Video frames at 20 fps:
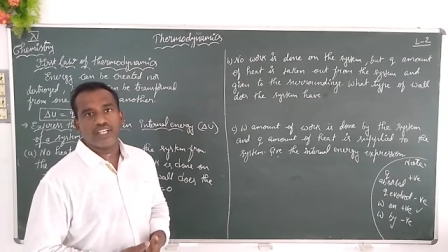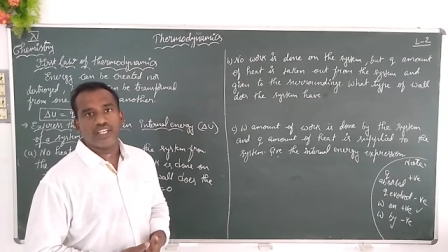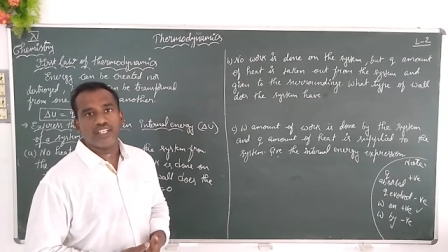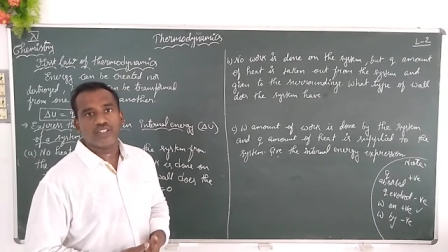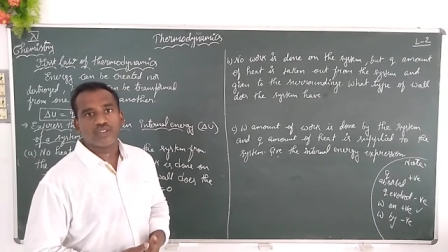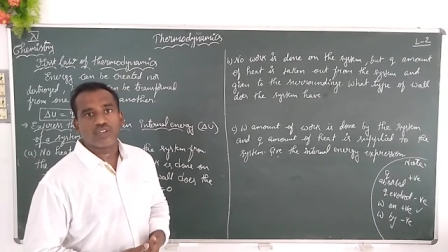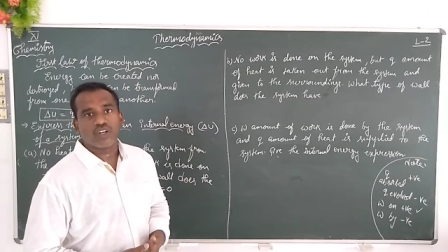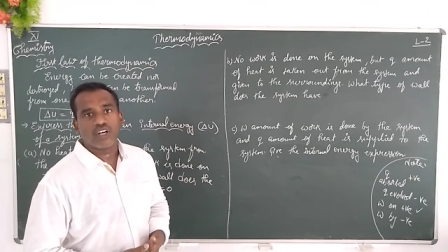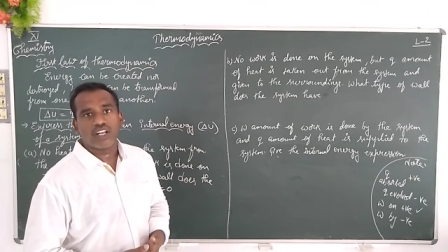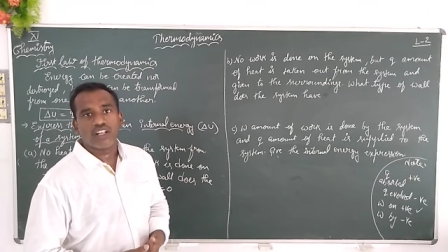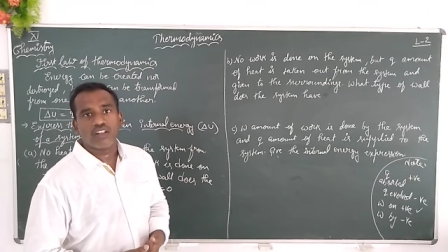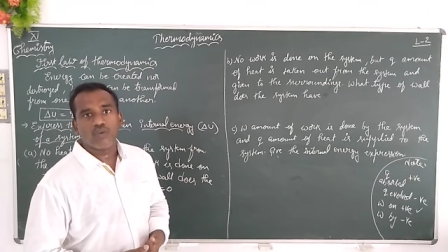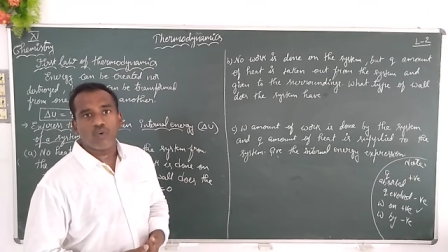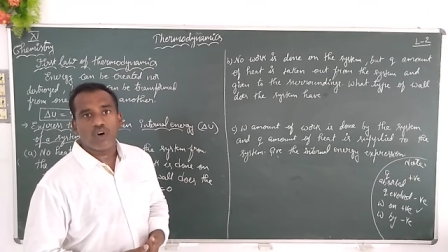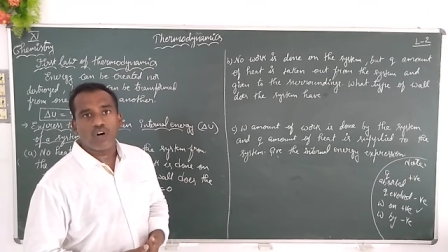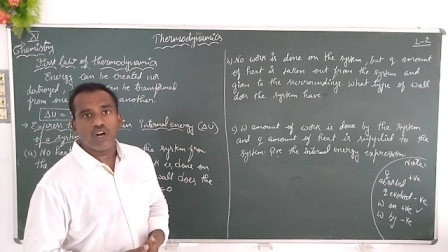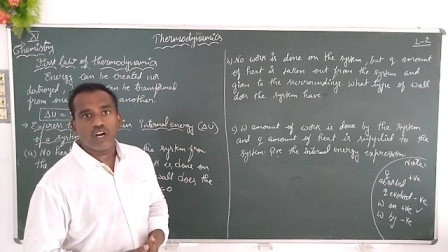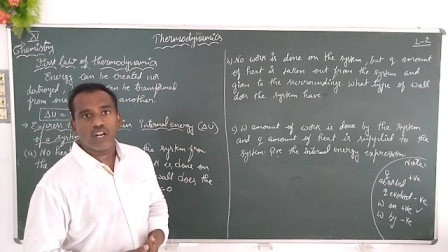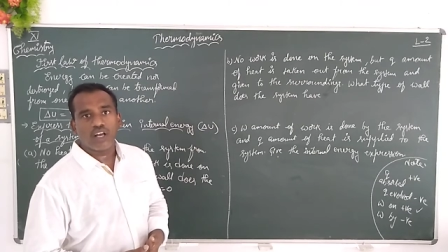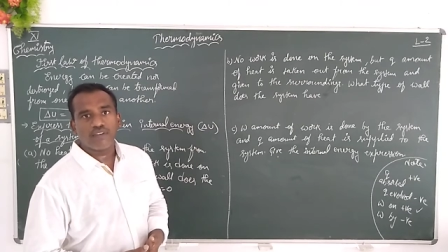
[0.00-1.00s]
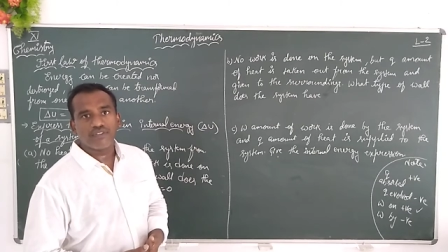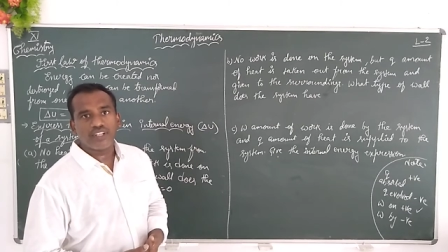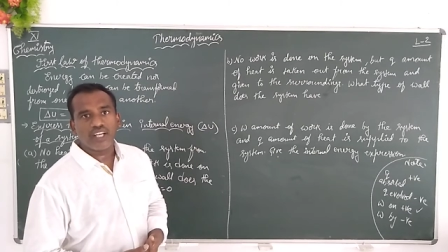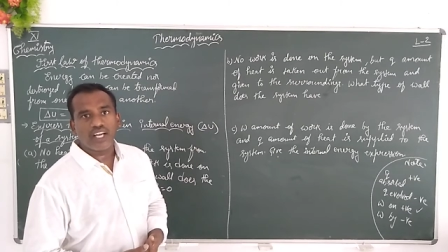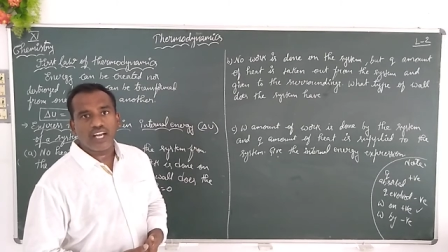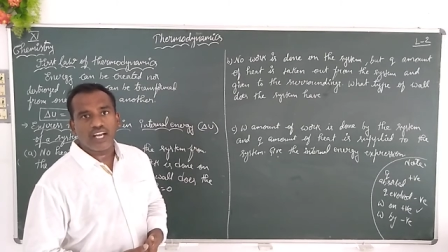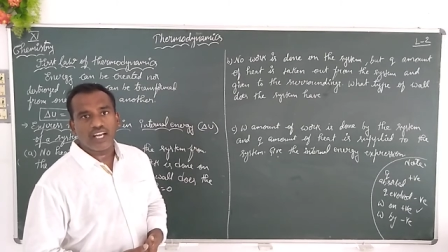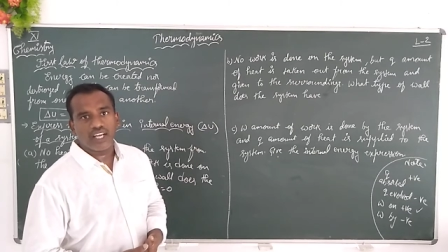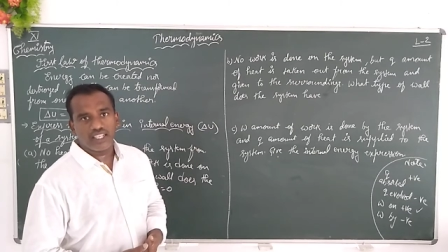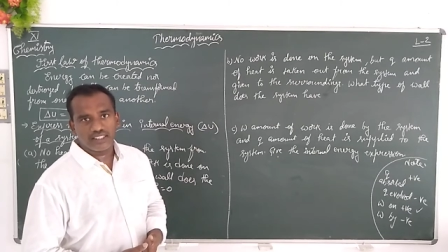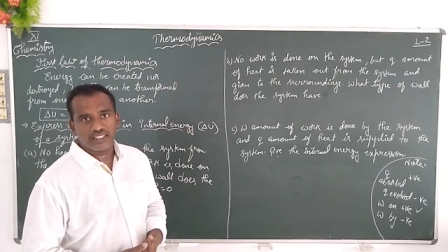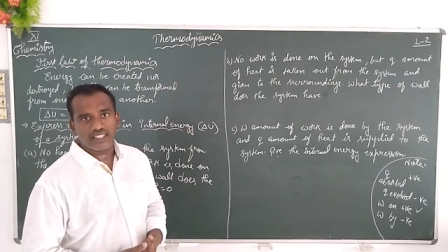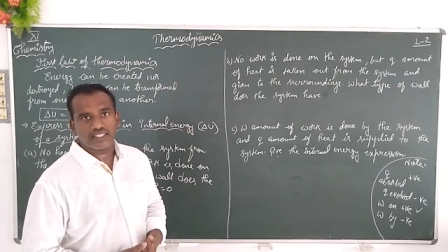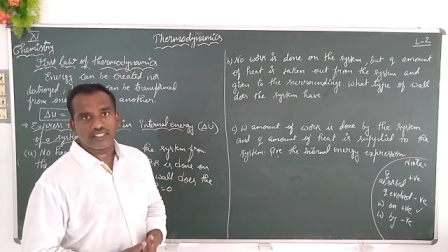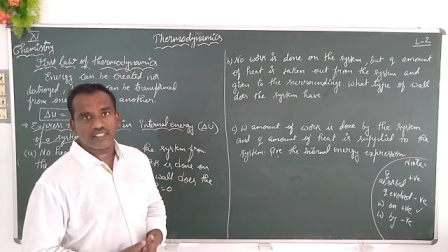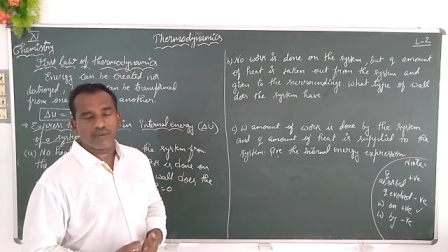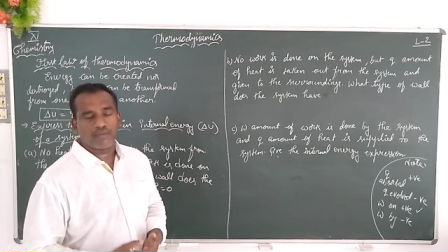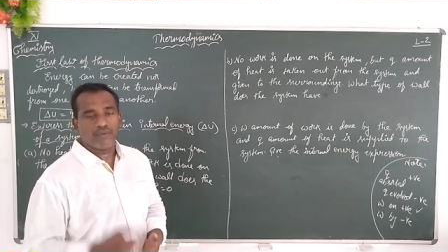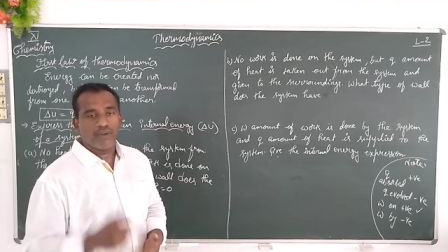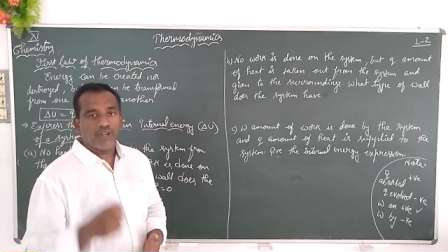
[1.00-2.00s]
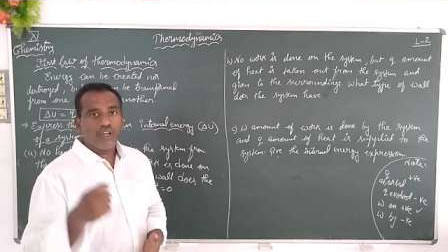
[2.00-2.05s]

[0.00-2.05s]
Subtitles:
This is called as the wall of the system.